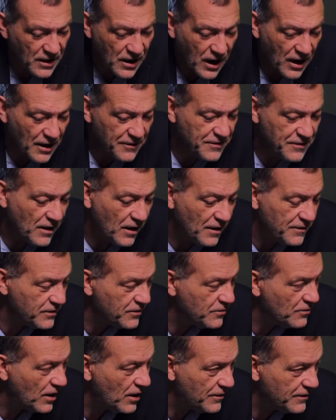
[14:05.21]
I think
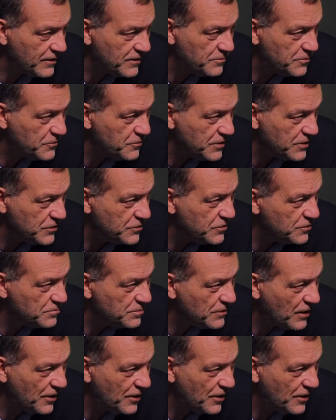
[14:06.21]
you're right. I think it's between two.